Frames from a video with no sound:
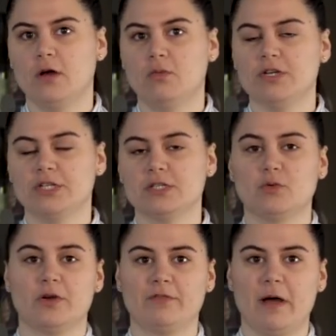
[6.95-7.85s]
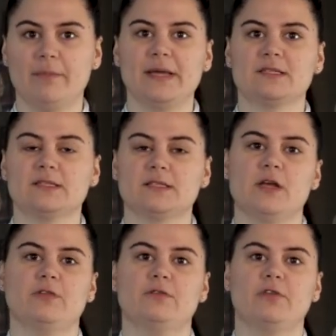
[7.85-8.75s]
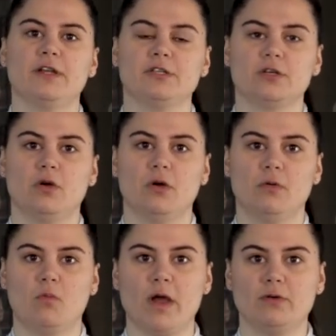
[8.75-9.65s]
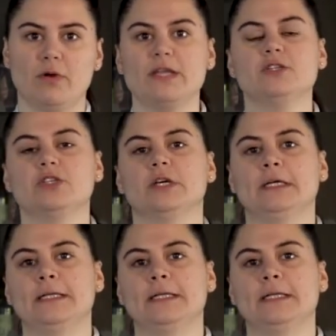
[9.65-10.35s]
which is one of our best southern French wine range.